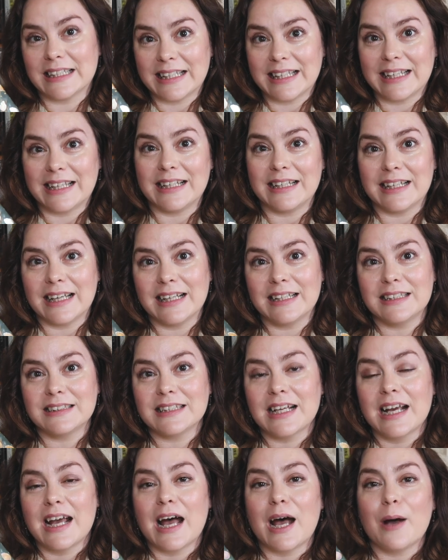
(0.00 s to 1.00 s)
to
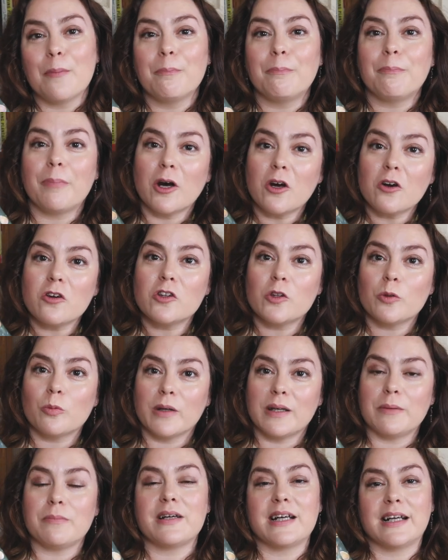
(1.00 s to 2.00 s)
Enid, and both
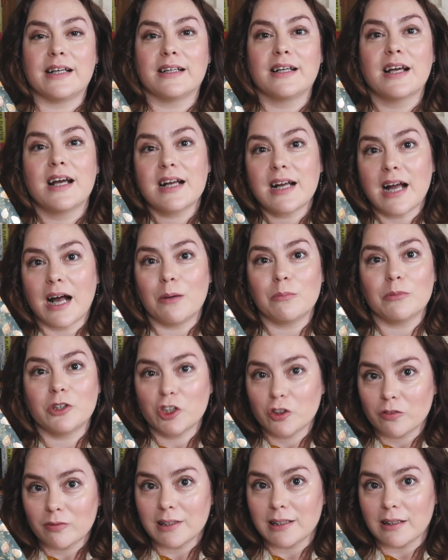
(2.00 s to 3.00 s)
women come
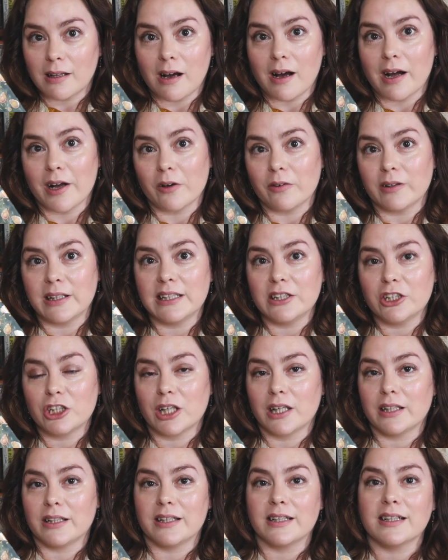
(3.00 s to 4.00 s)
to rely on
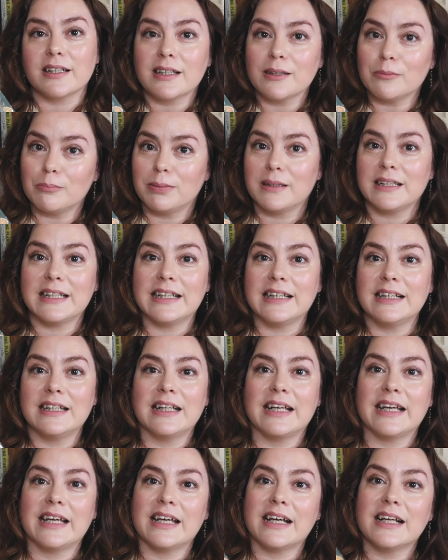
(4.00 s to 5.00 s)
each other
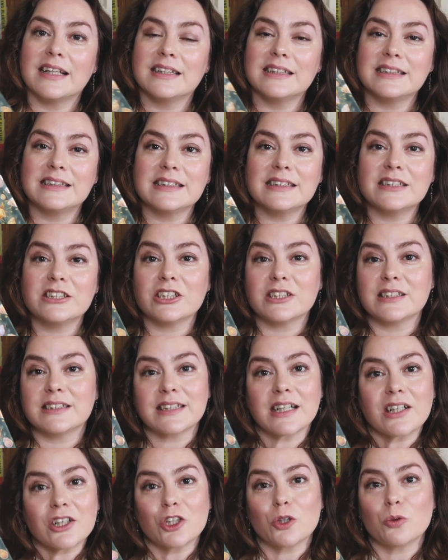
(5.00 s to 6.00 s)
completely. And this is
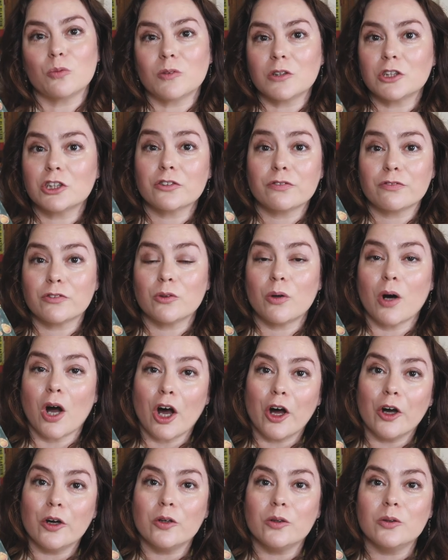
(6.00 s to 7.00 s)
just such a wonderful
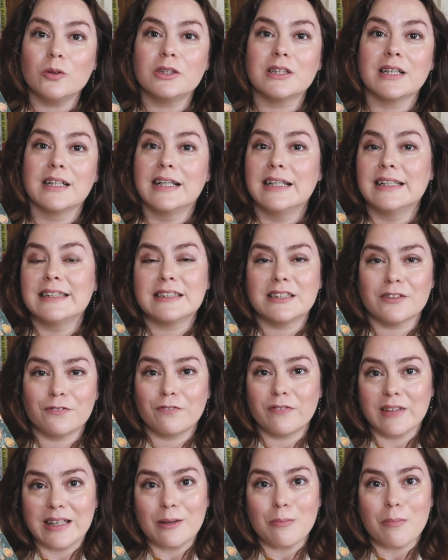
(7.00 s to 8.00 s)
ode to
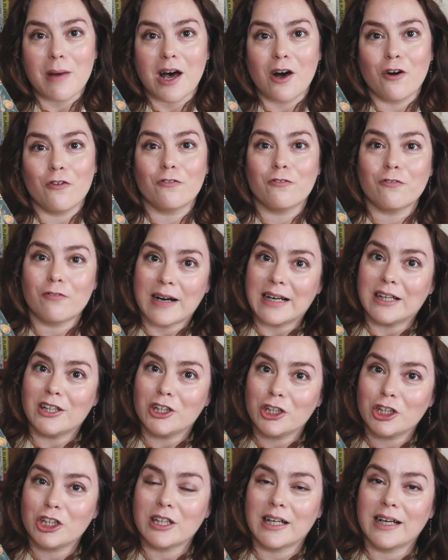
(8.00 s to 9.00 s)
female
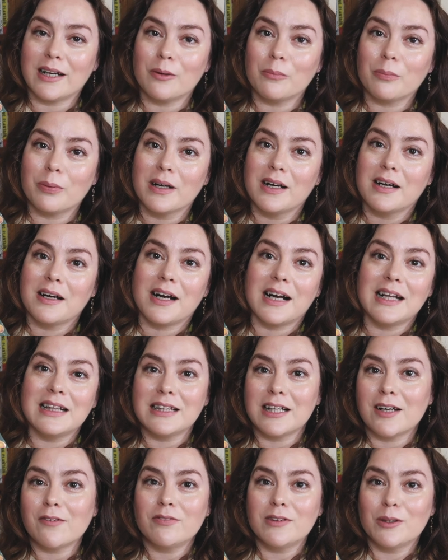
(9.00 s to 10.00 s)
friendship. I
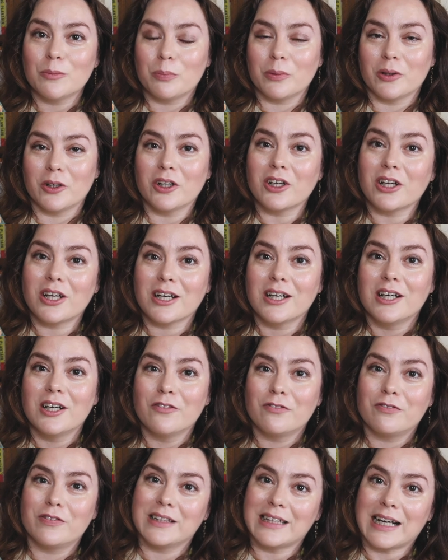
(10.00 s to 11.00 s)
love the book
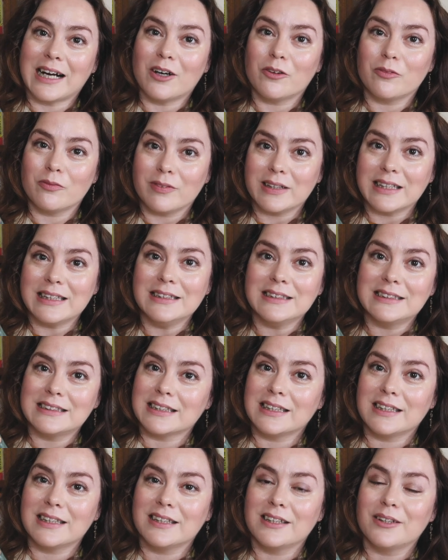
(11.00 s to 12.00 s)
for that
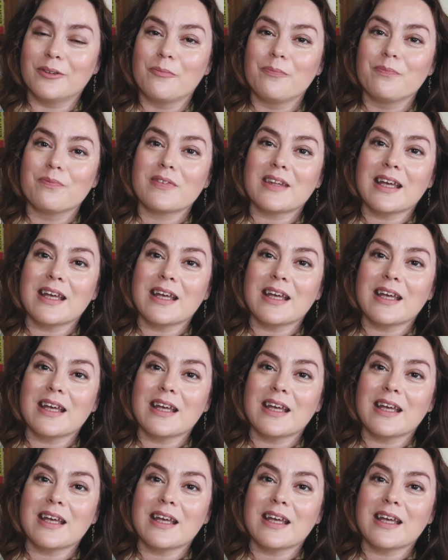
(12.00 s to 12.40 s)
reason.